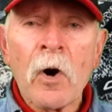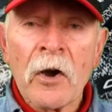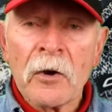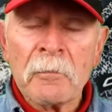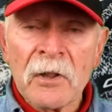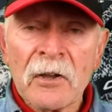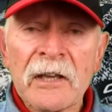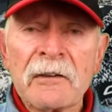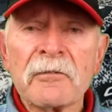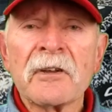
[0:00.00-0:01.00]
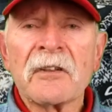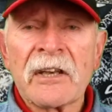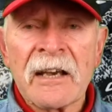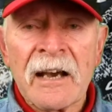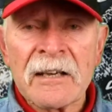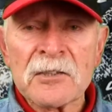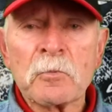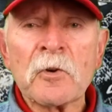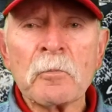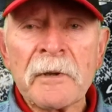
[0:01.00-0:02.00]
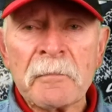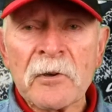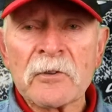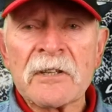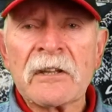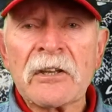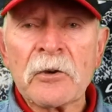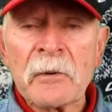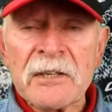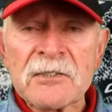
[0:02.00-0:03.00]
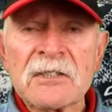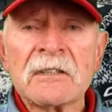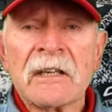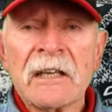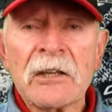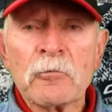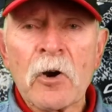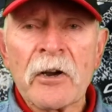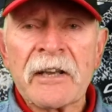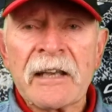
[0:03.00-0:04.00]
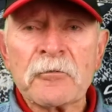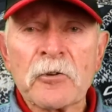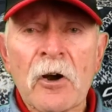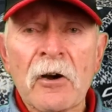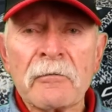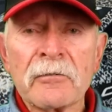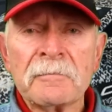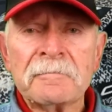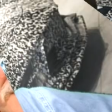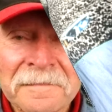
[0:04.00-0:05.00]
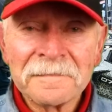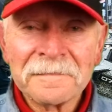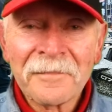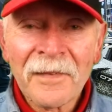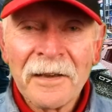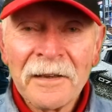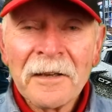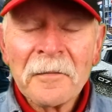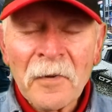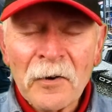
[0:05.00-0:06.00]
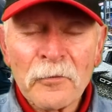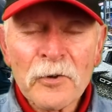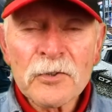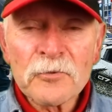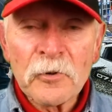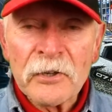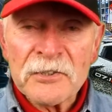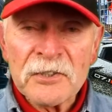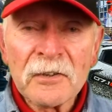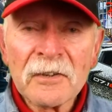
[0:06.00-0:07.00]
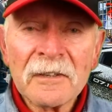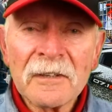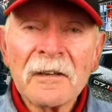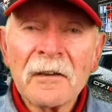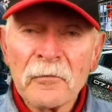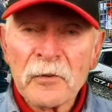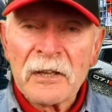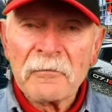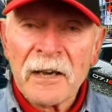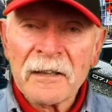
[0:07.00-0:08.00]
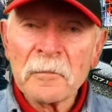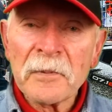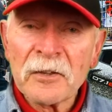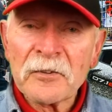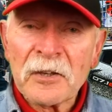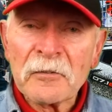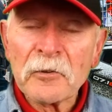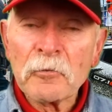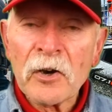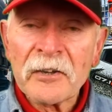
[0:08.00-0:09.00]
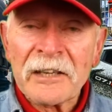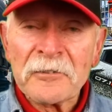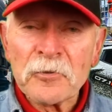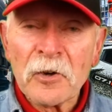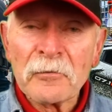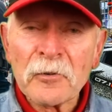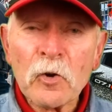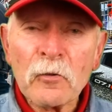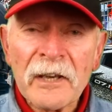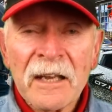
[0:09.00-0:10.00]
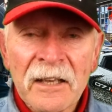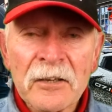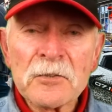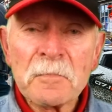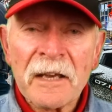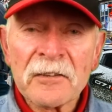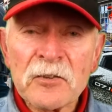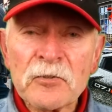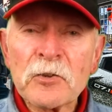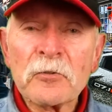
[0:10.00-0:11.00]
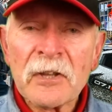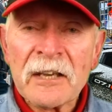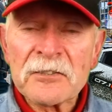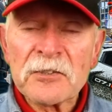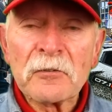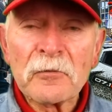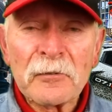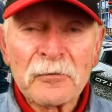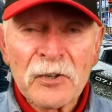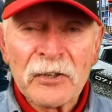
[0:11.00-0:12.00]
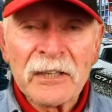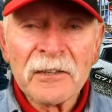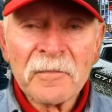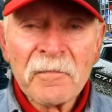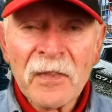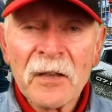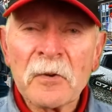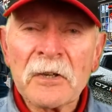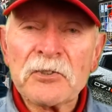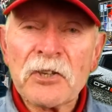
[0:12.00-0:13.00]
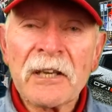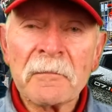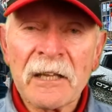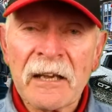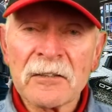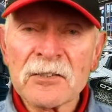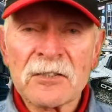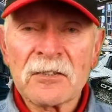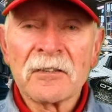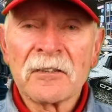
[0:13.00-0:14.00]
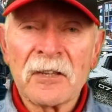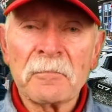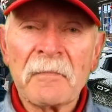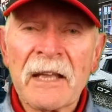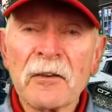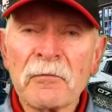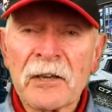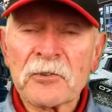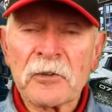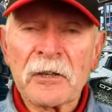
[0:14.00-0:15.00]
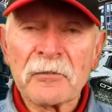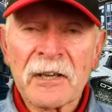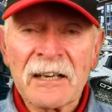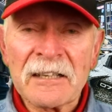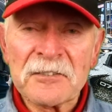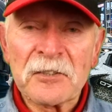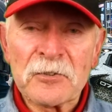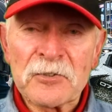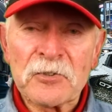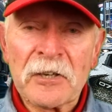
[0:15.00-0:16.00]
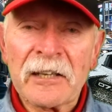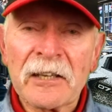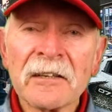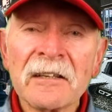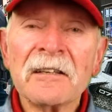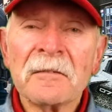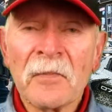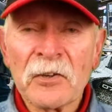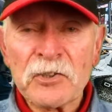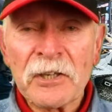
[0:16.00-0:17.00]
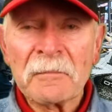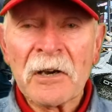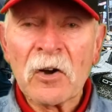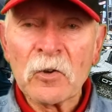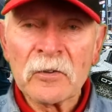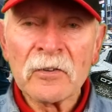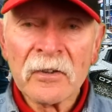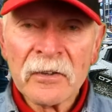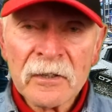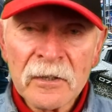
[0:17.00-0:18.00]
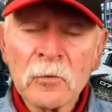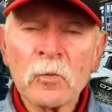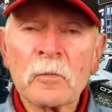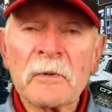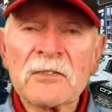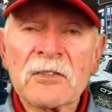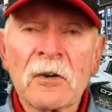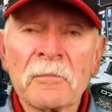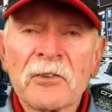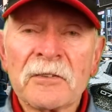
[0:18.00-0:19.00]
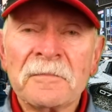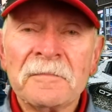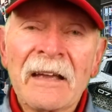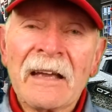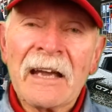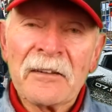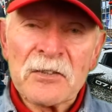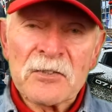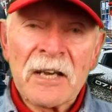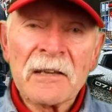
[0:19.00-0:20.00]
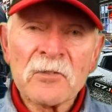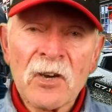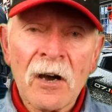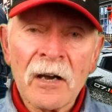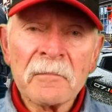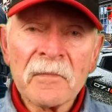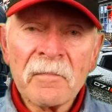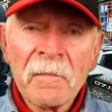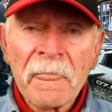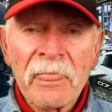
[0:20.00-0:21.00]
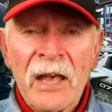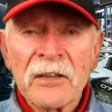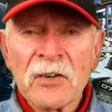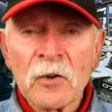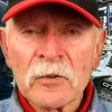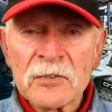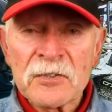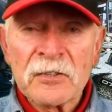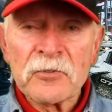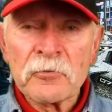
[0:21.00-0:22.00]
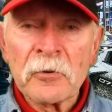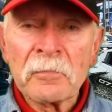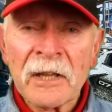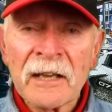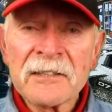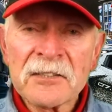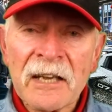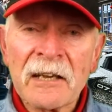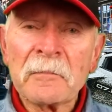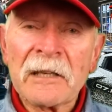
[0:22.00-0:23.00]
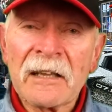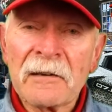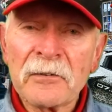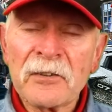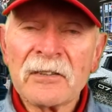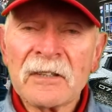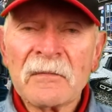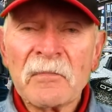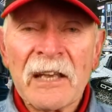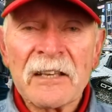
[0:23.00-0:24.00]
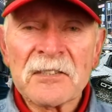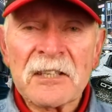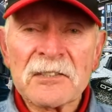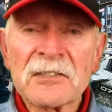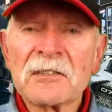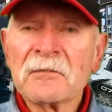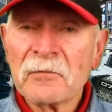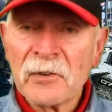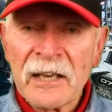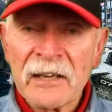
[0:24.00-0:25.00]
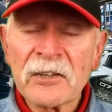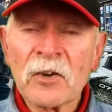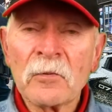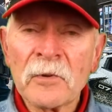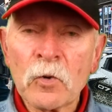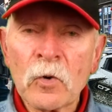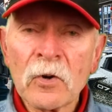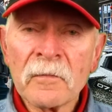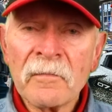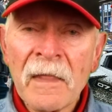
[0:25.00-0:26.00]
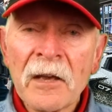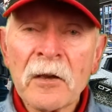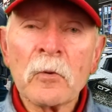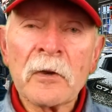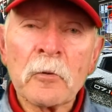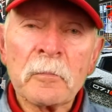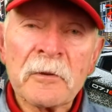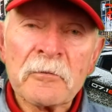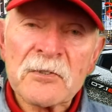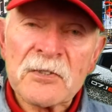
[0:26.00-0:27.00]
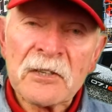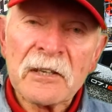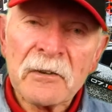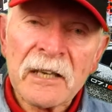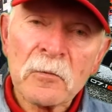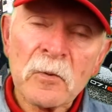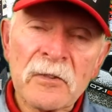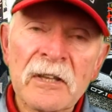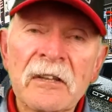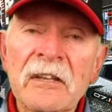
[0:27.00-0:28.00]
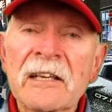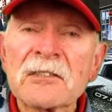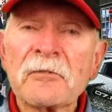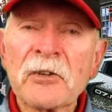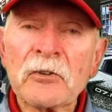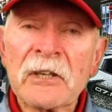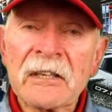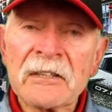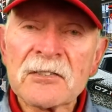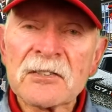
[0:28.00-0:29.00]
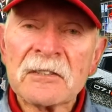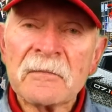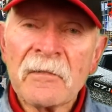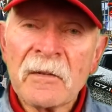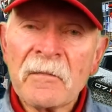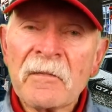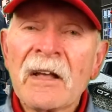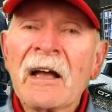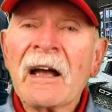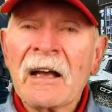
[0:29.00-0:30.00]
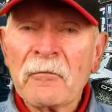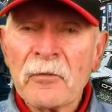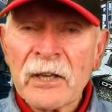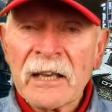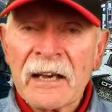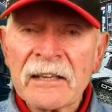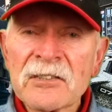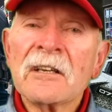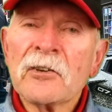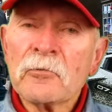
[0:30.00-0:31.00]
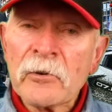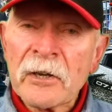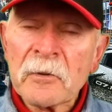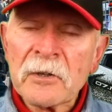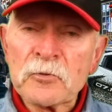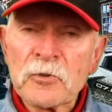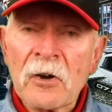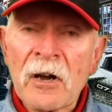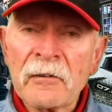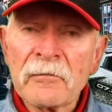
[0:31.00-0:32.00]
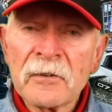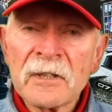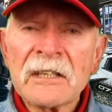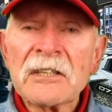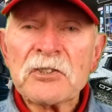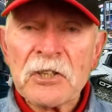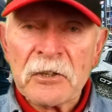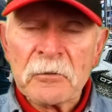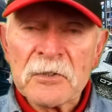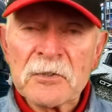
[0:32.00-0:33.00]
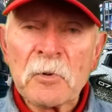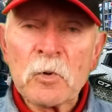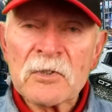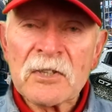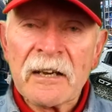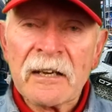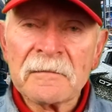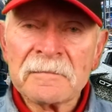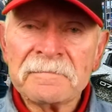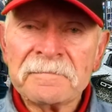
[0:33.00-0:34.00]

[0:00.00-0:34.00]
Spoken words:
why I believe the cars will be built in the US in right-hand drive. My first reason for the availability of a right-hand drive Corvette goes back to 2015 when GM announced that manufacturing of cars in Australia by GM Holden would be stopped. At the same time, they told us that to replace our beloved SS V8 Commodore, we would be receiving within the next few years a V8 rear-wheel drive genuine sports car.